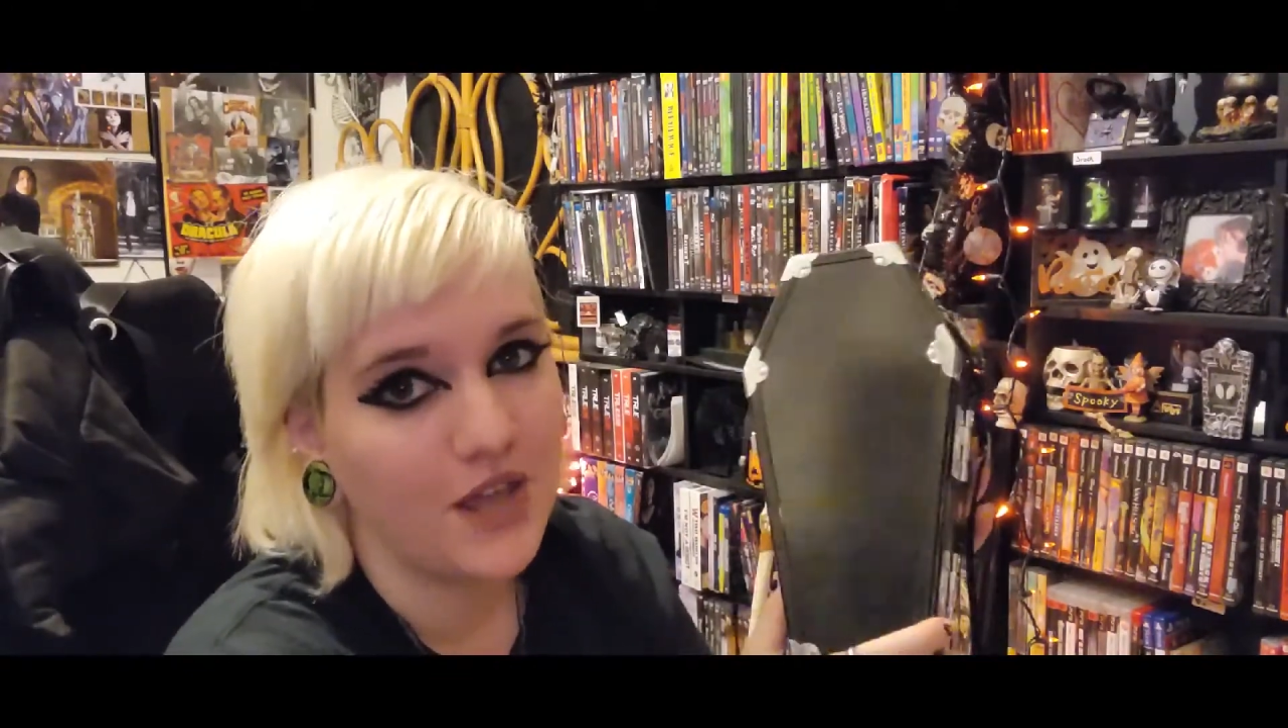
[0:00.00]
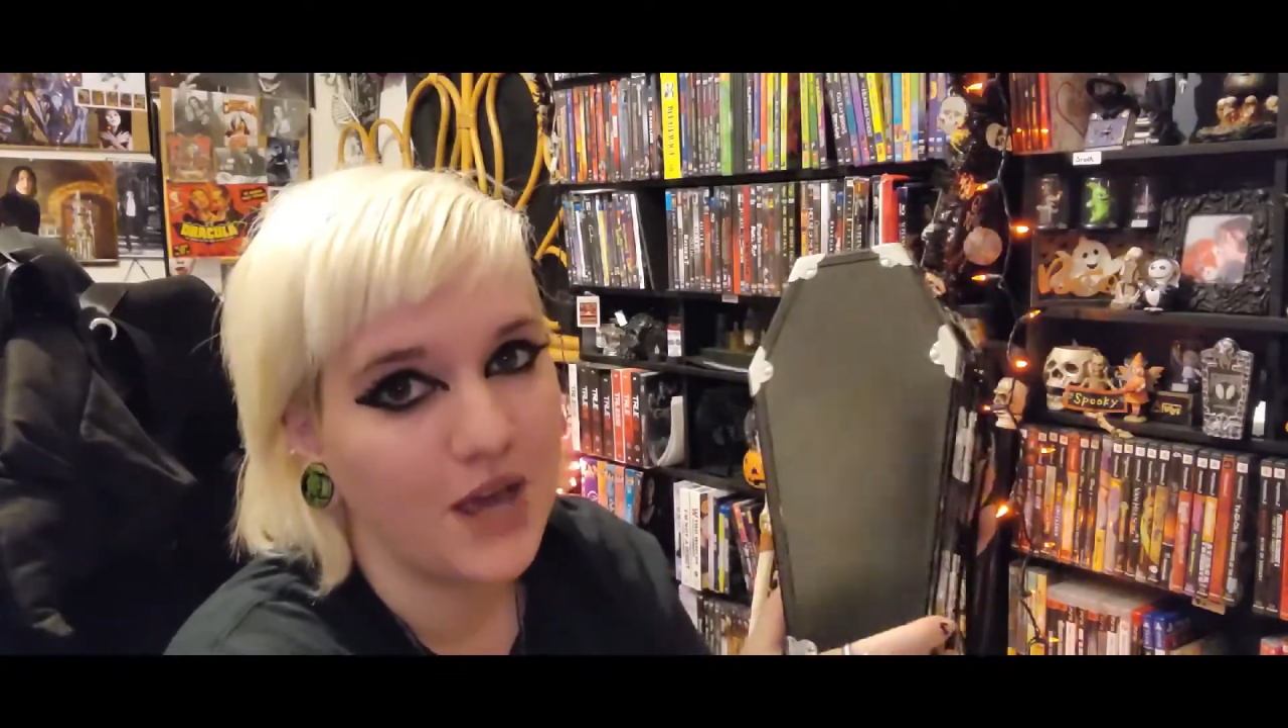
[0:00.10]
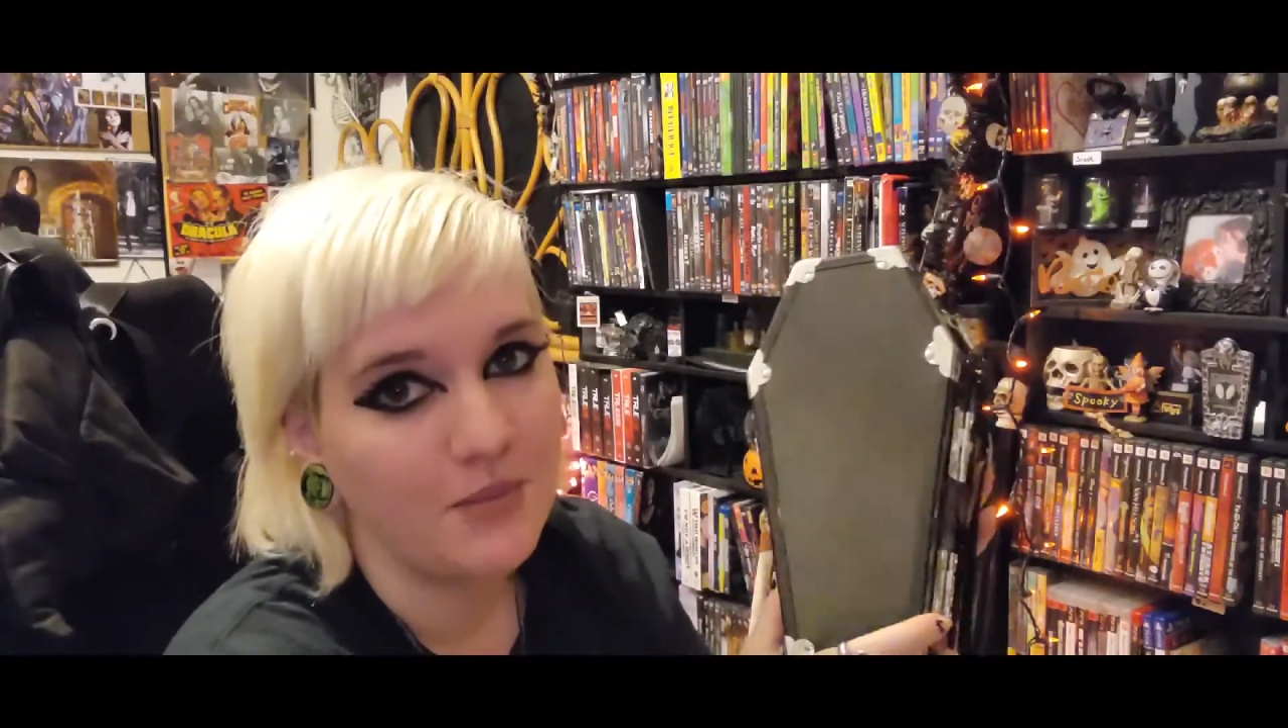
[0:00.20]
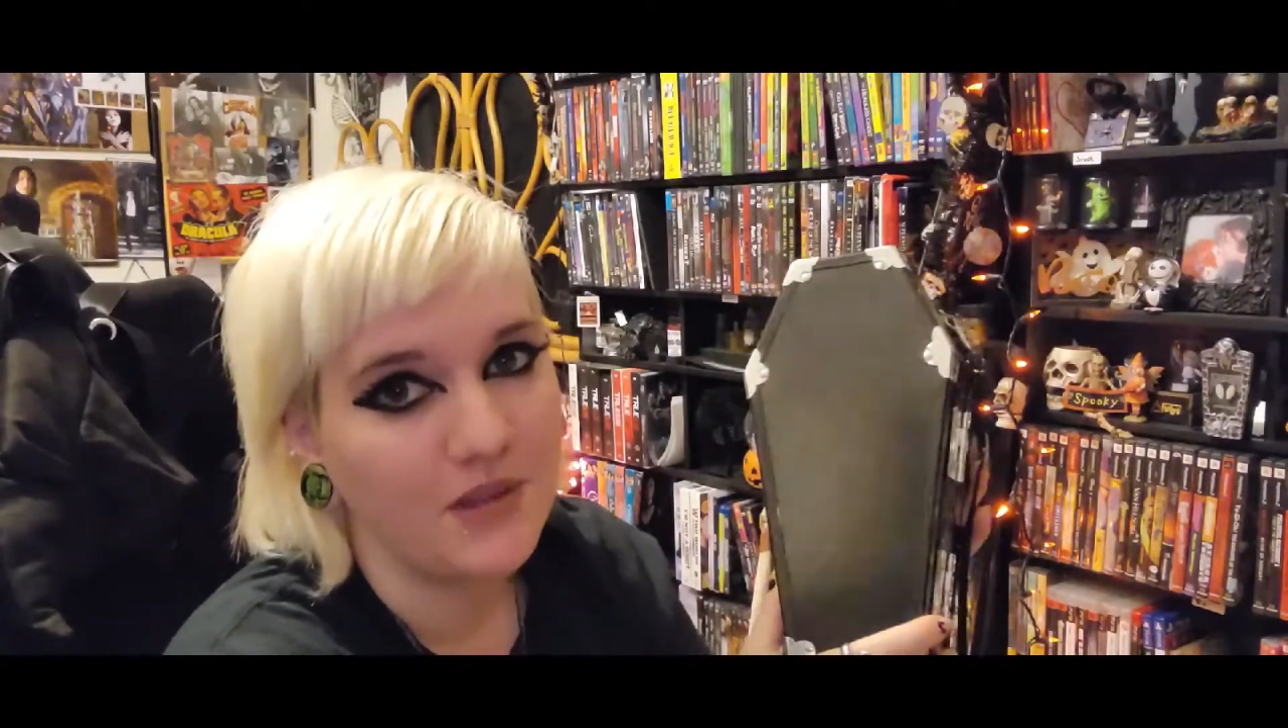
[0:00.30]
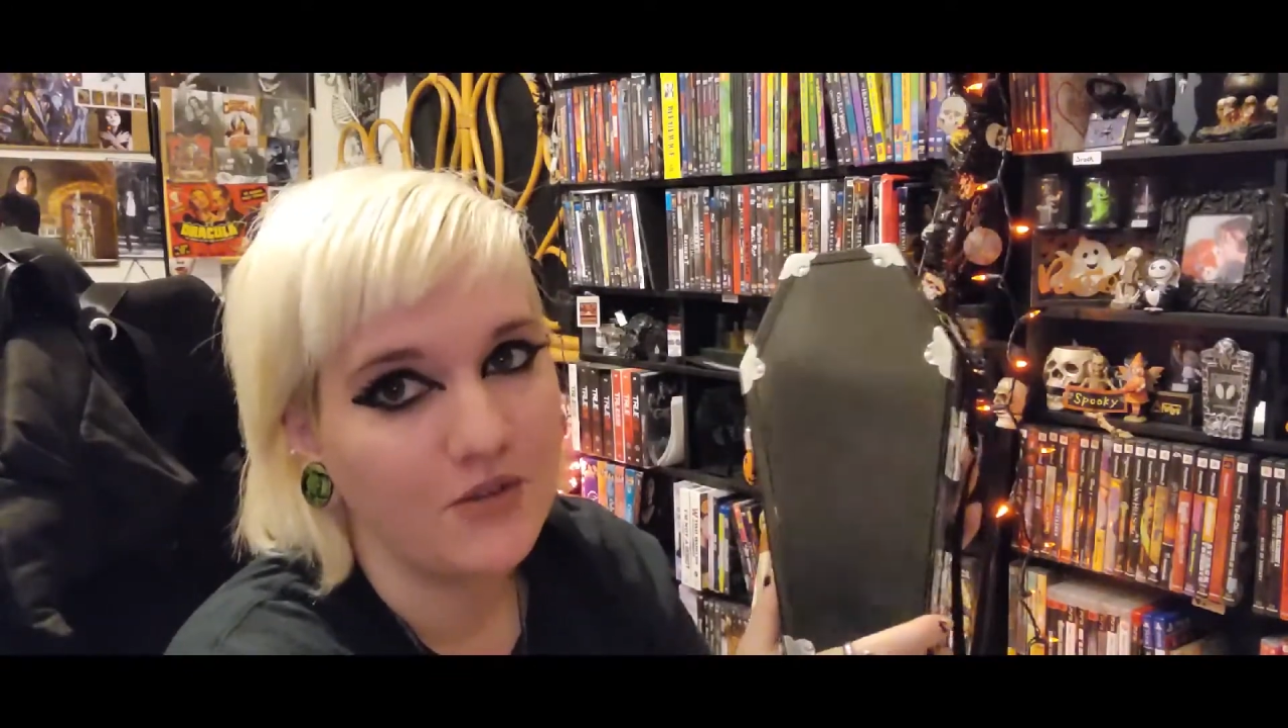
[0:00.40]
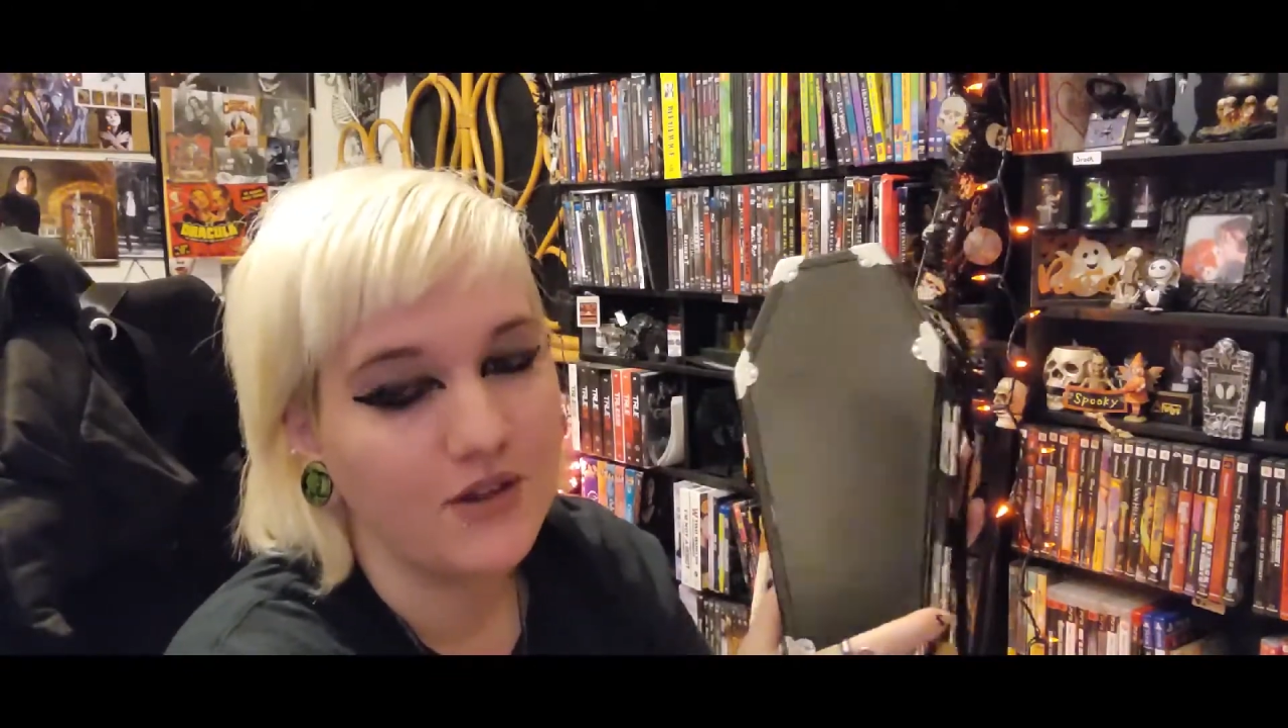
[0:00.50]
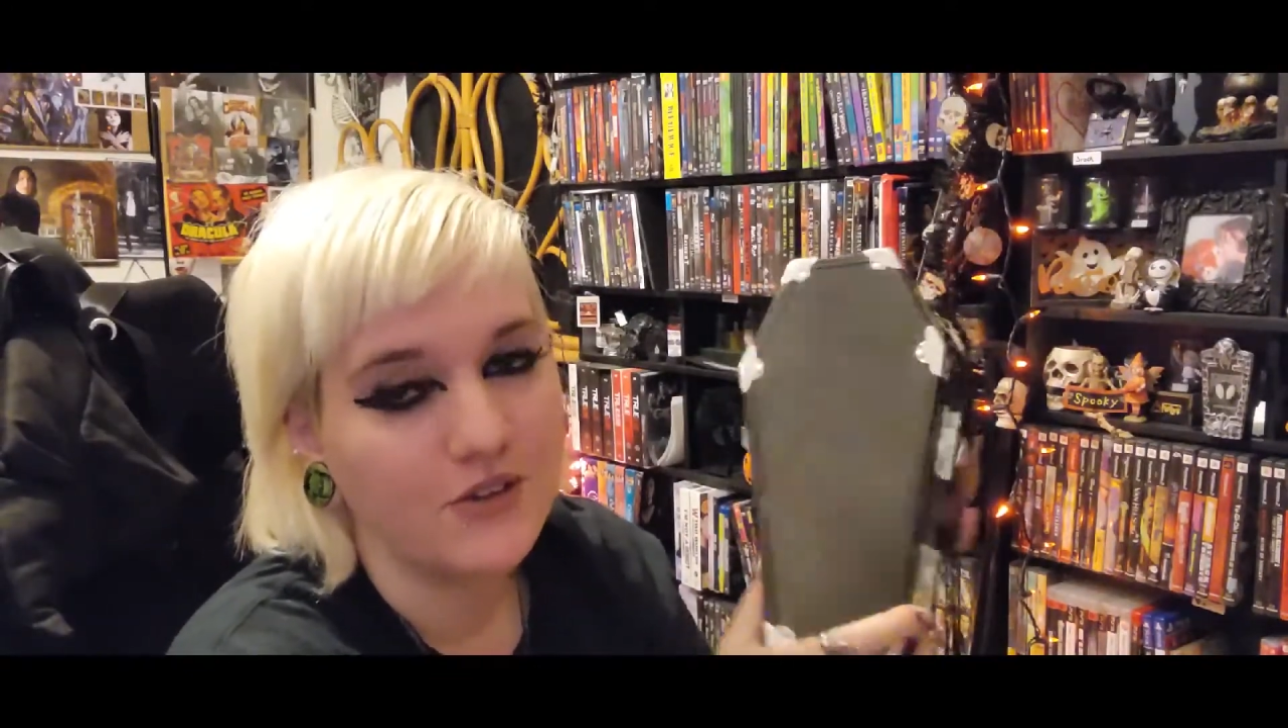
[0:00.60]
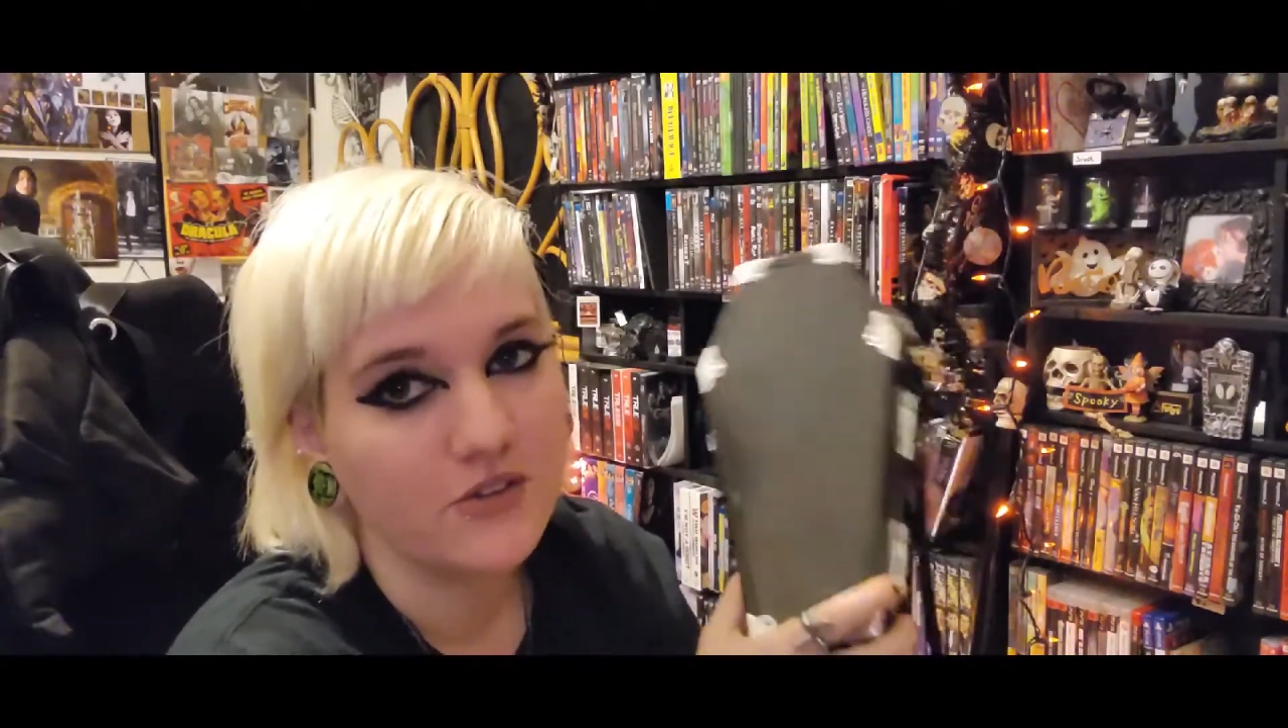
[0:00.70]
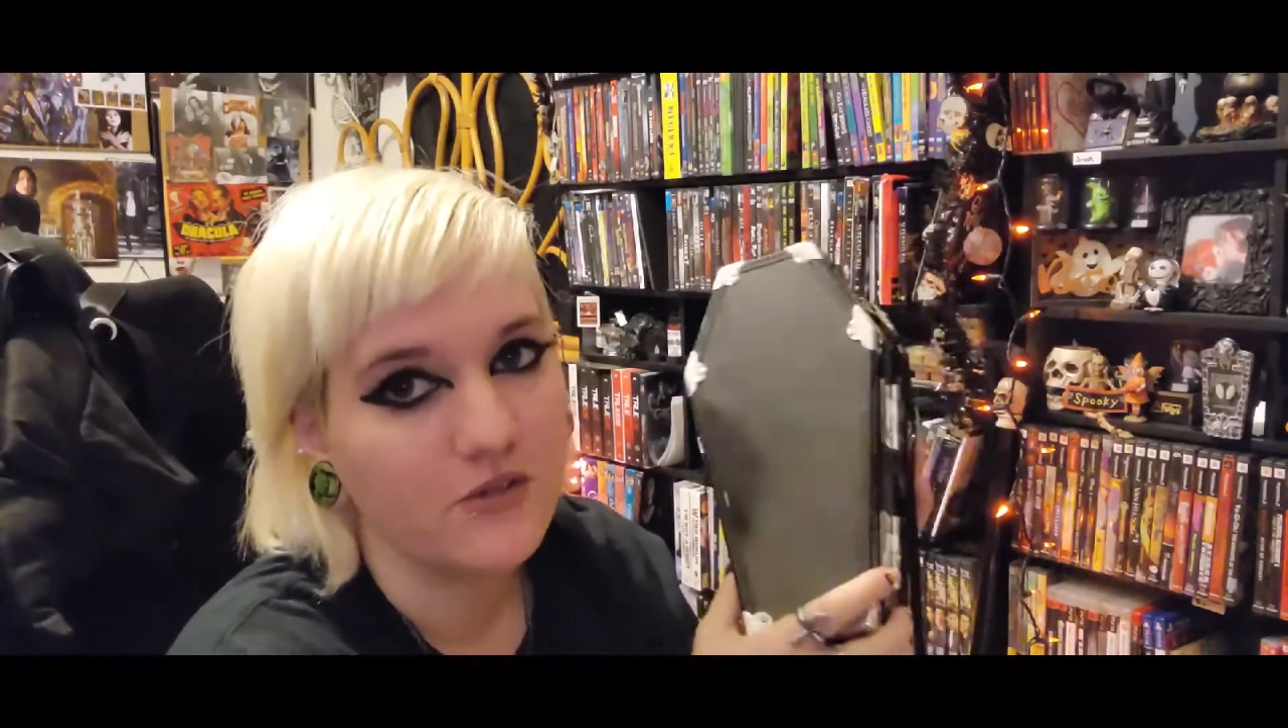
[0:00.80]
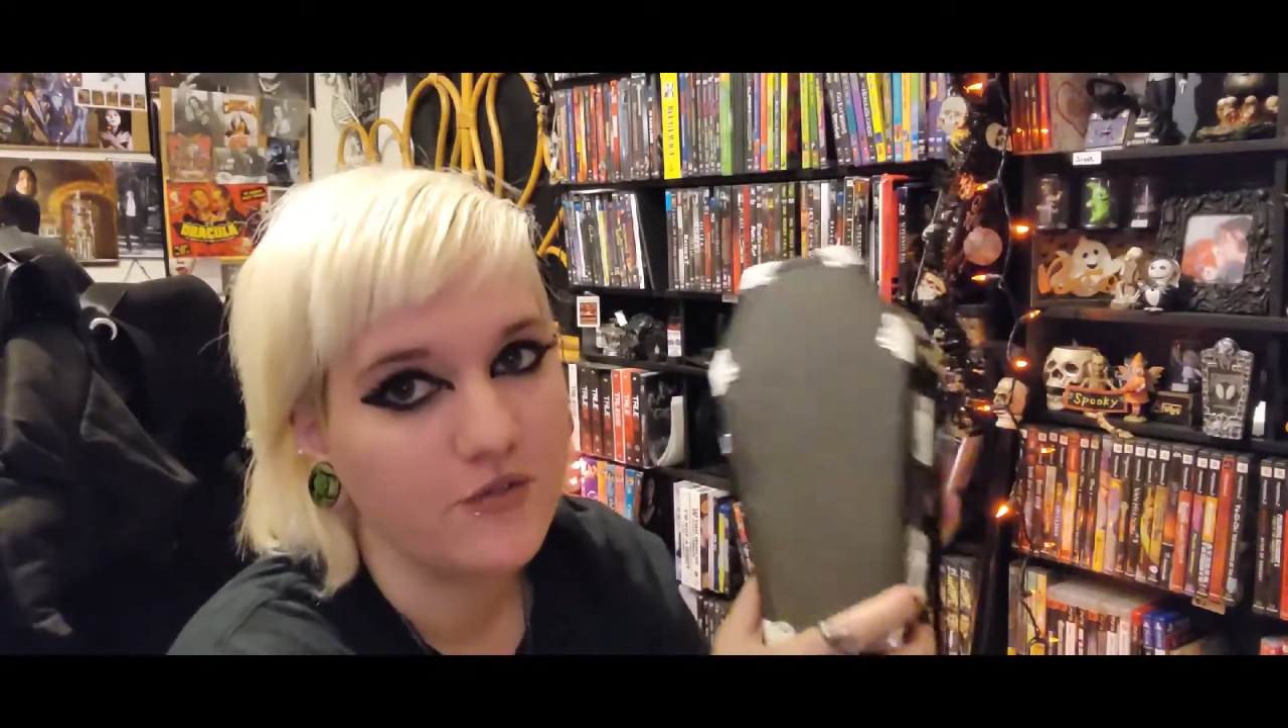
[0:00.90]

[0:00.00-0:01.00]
happy to actually